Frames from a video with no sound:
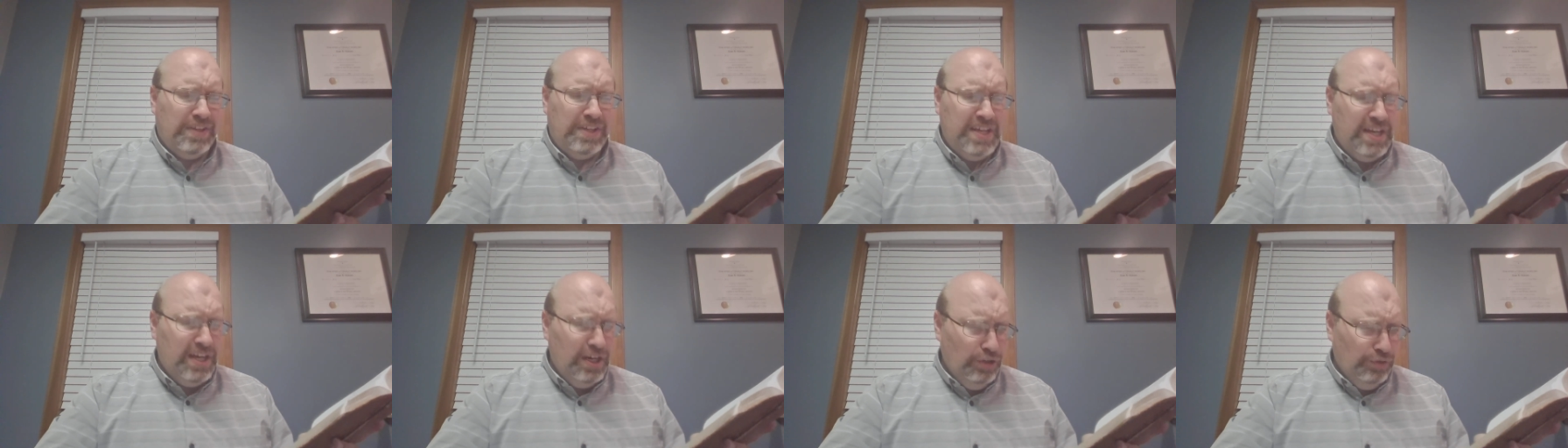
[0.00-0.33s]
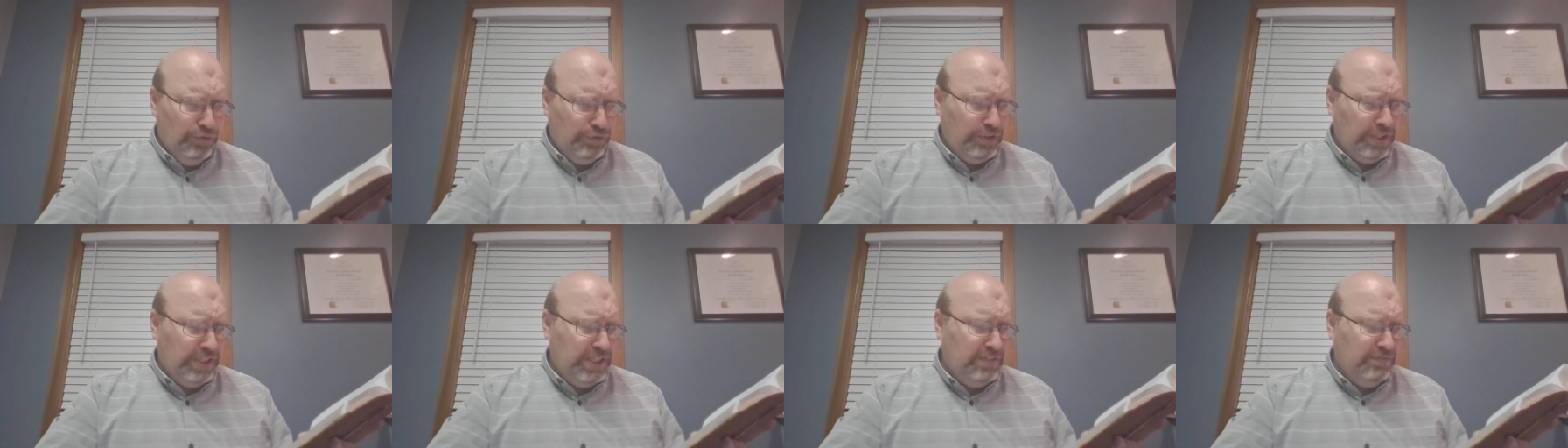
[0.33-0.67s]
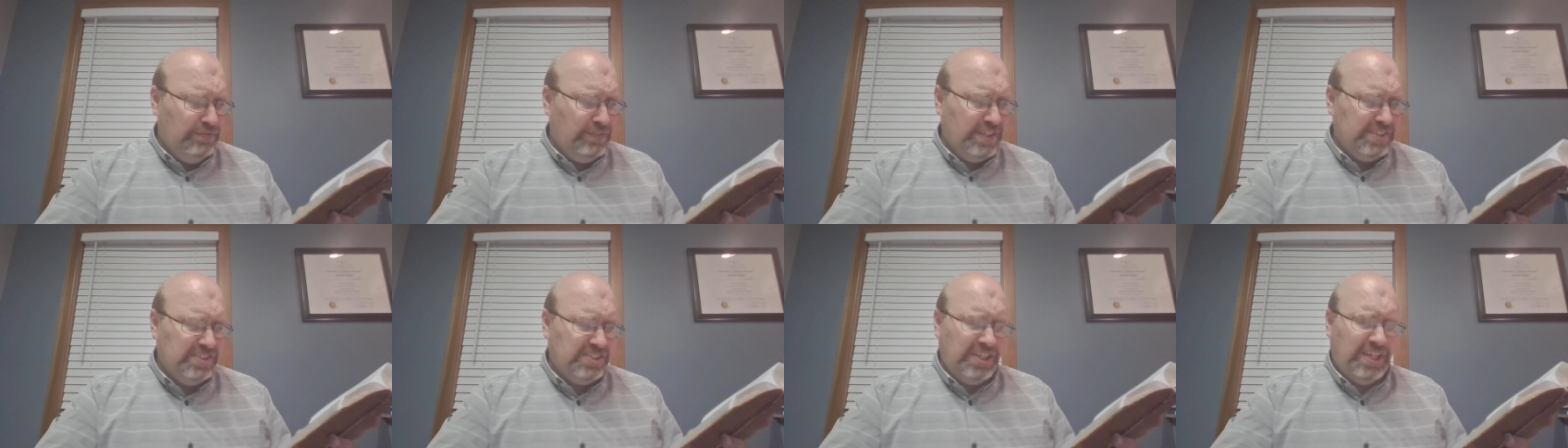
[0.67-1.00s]
carefully
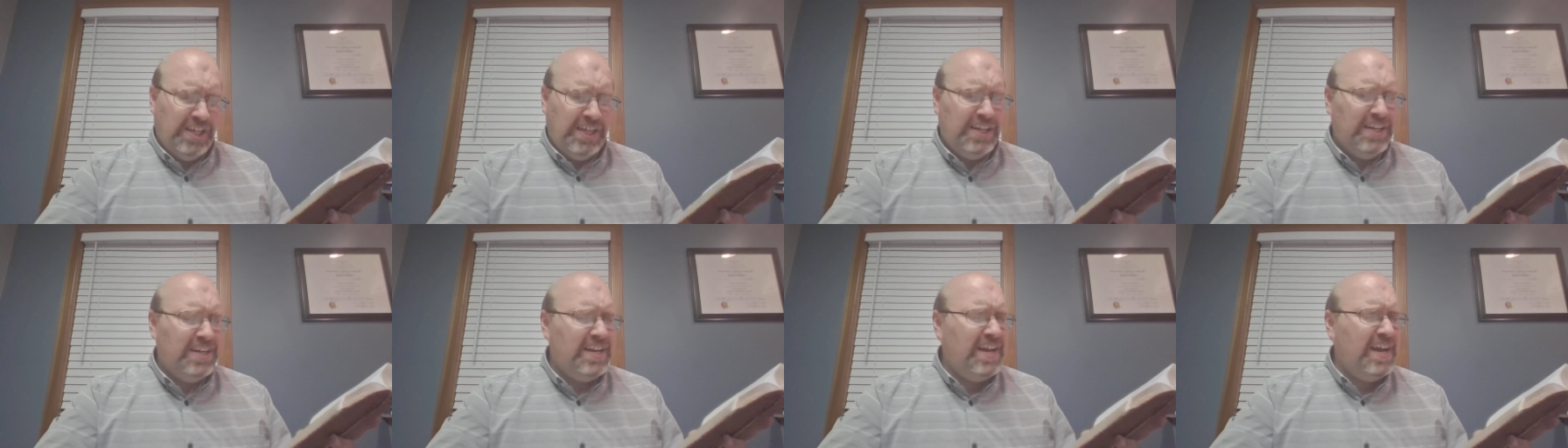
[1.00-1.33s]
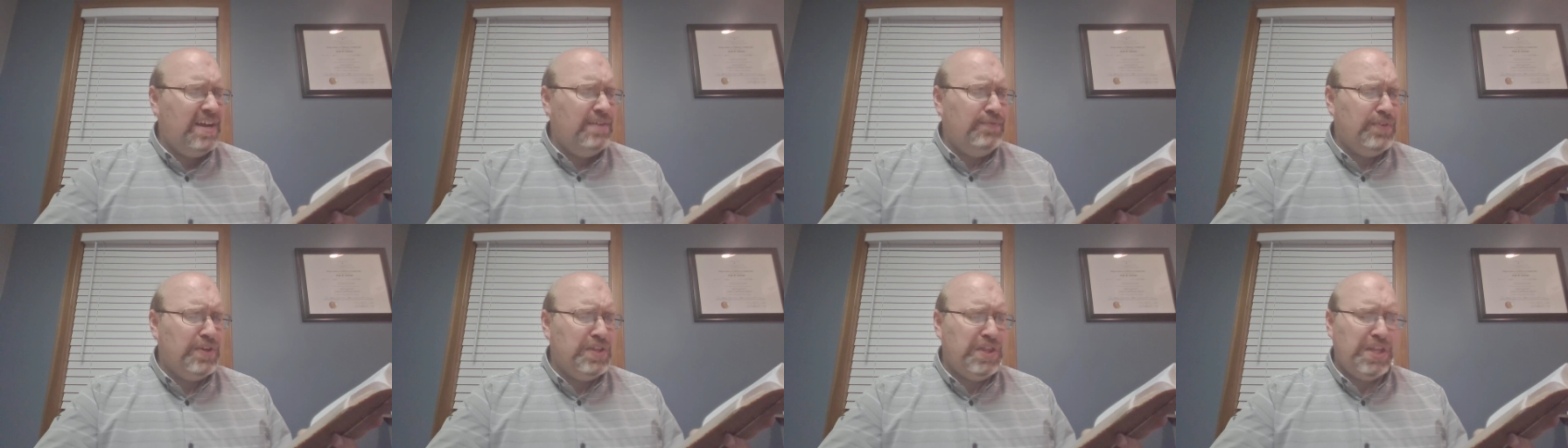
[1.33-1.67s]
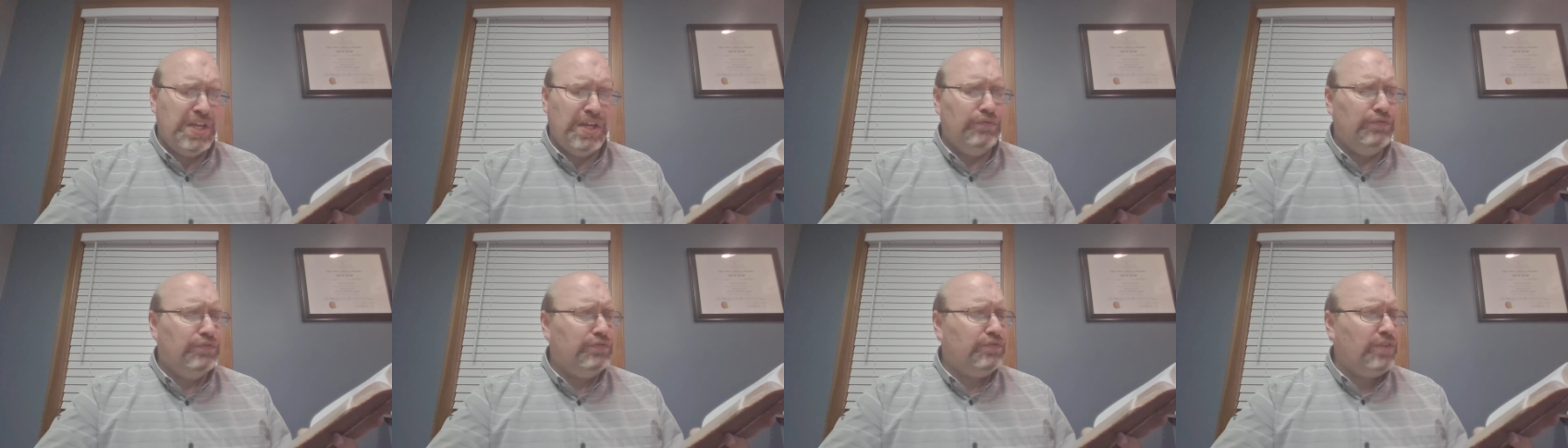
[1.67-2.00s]
investigated
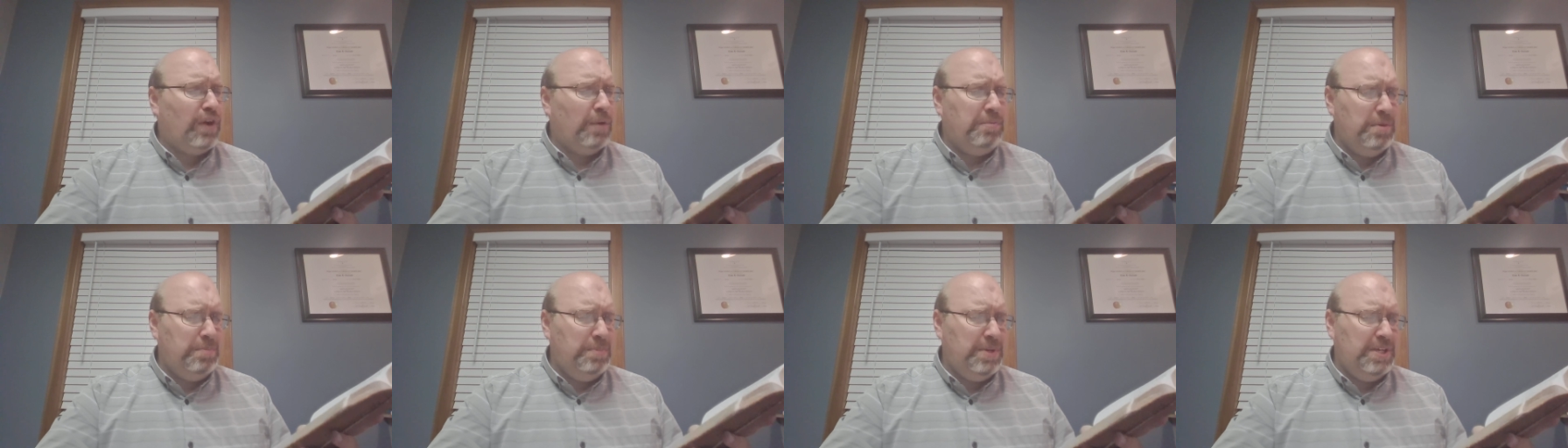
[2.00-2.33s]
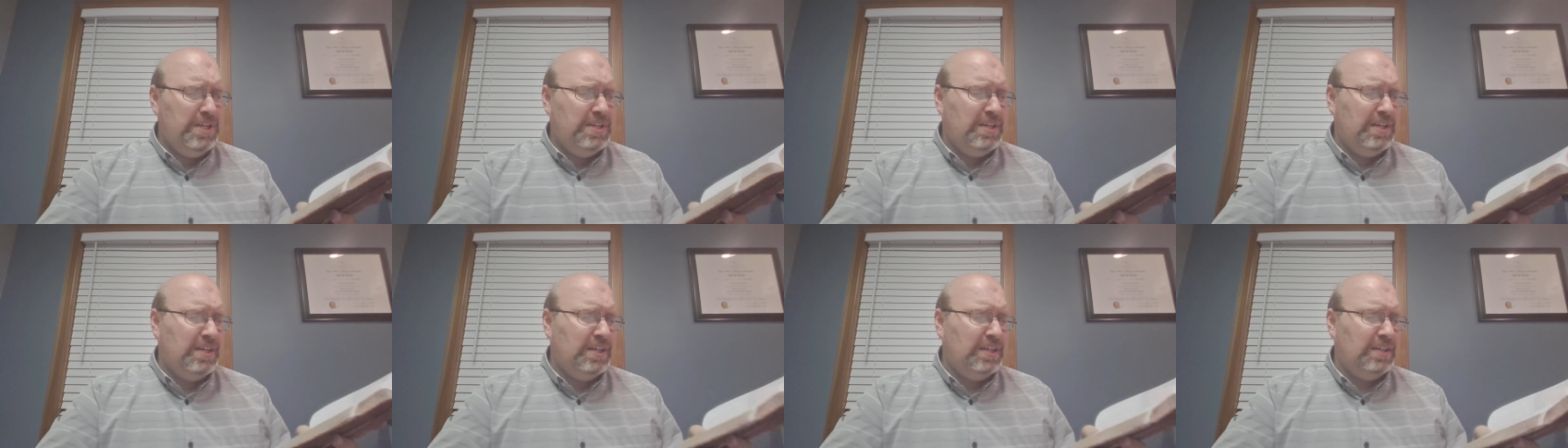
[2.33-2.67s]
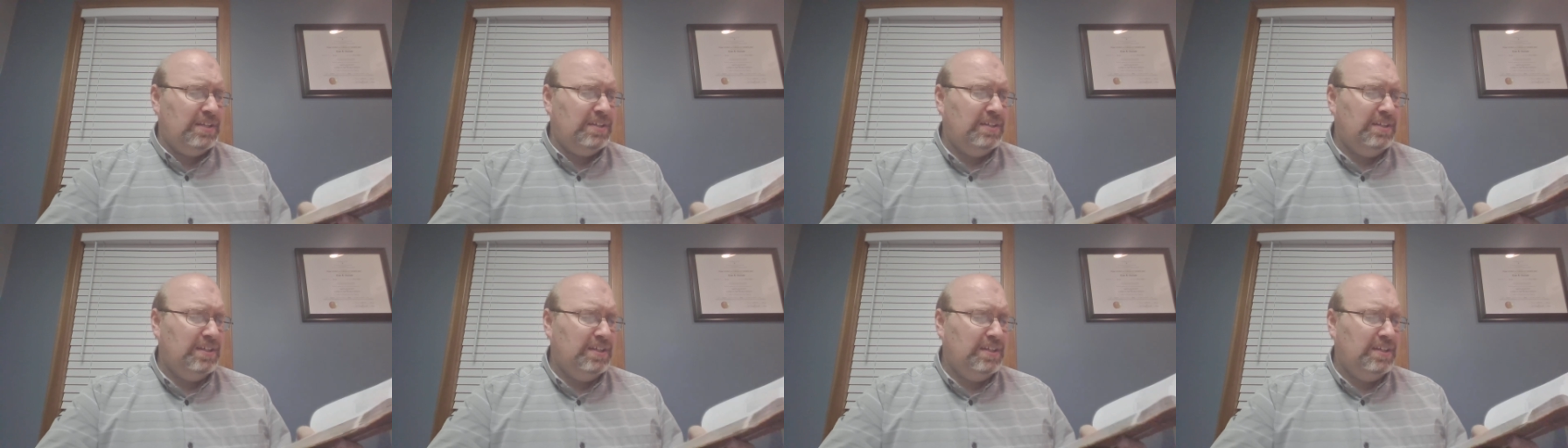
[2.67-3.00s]
everything from the
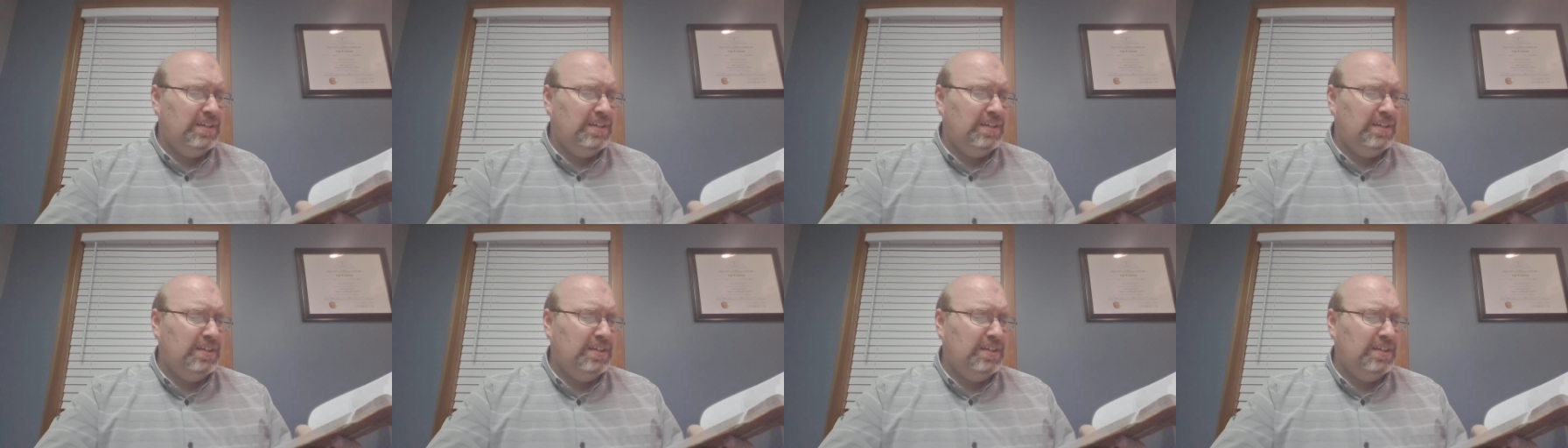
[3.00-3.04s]
beginning,